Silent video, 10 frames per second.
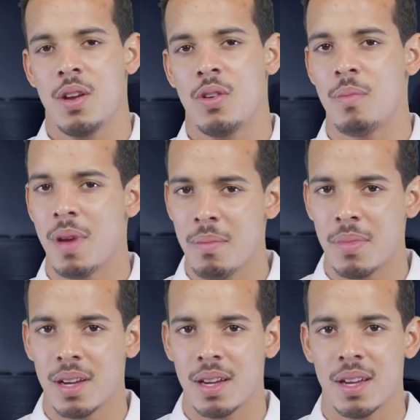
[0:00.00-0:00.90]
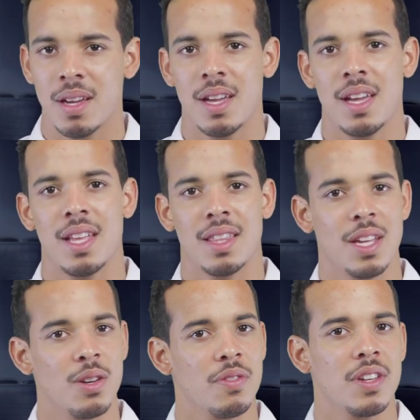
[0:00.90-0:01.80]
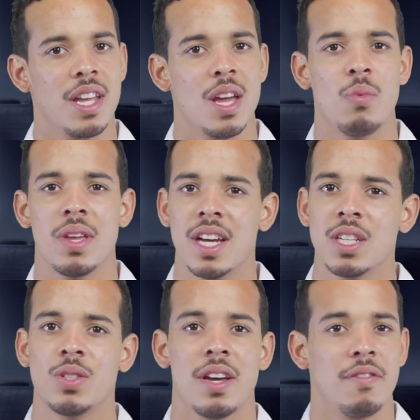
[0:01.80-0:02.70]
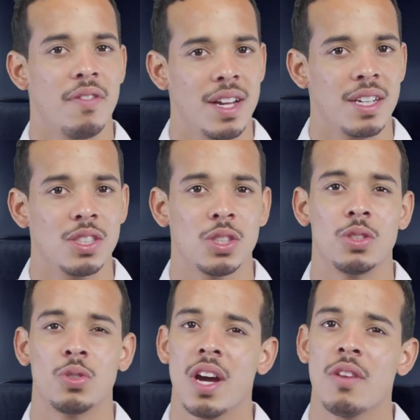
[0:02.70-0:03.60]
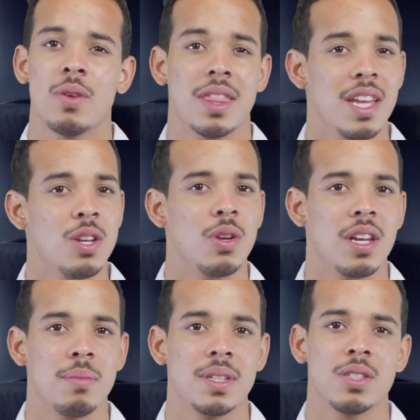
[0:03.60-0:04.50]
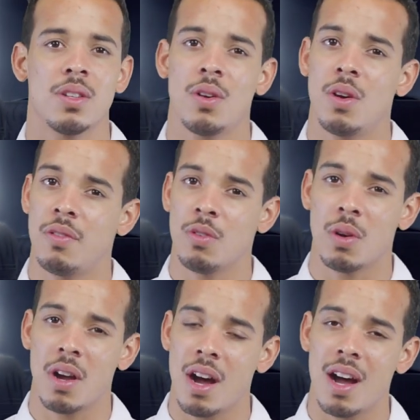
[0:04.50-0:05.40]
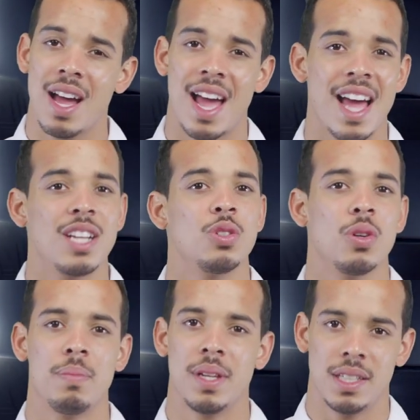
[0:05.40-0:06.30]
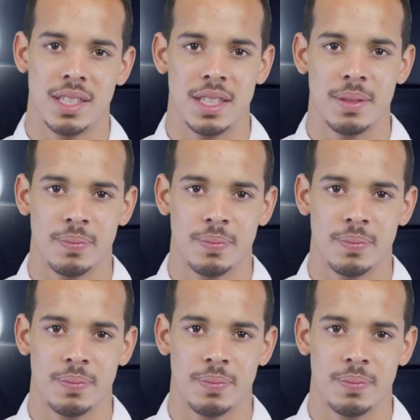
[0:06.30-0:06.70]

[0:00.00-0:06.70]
Remember, at the end of the day, we're here to have fun, so drive within your limits of your car and your ability.